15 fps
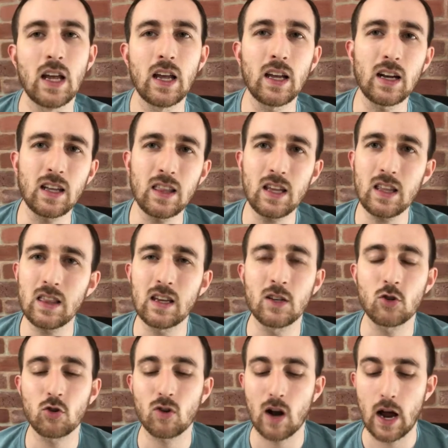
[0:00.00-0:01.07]
And I think they
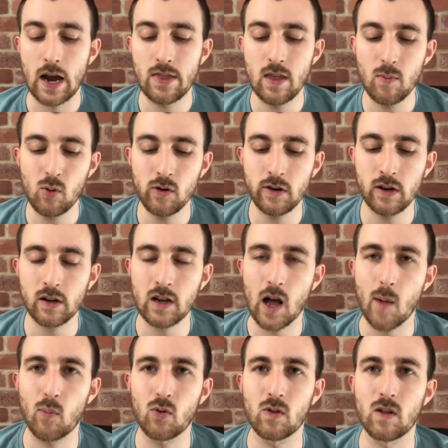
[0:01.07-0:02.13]
tried. They put in a
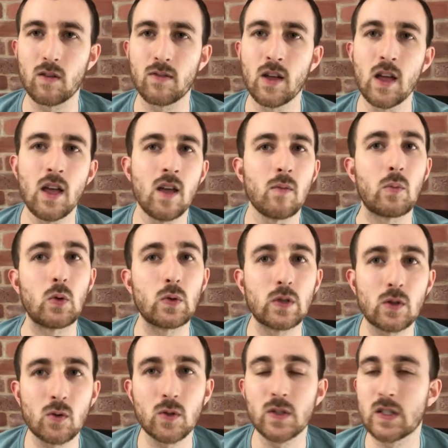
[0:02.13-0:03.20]
couple of
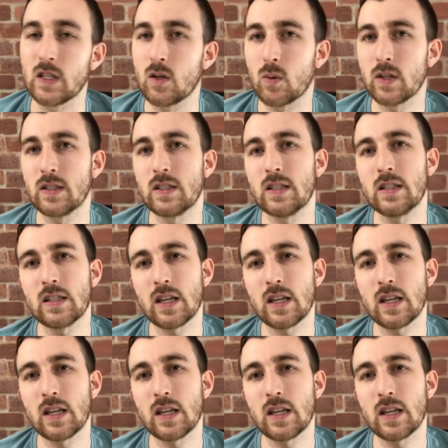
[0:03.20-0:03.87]
musical sequences,